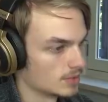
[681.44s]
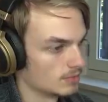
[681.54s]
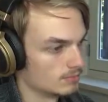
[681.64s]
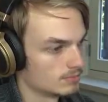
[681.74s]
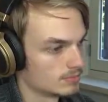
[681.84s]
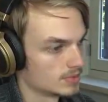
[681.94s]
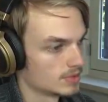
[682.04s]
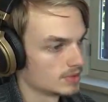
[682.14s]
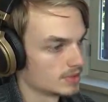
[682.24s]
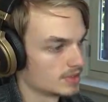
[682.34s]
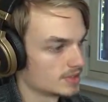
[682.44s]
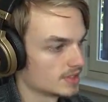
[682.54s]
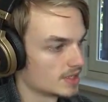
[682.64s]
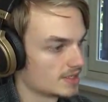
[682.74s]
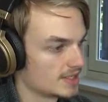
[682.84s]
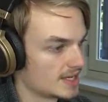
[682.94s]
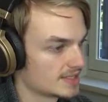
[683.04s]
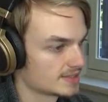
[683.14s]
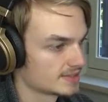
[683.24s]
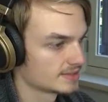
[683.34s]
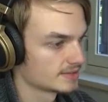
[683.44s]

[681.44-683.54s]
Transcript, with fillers: Oh. Is he gone yet?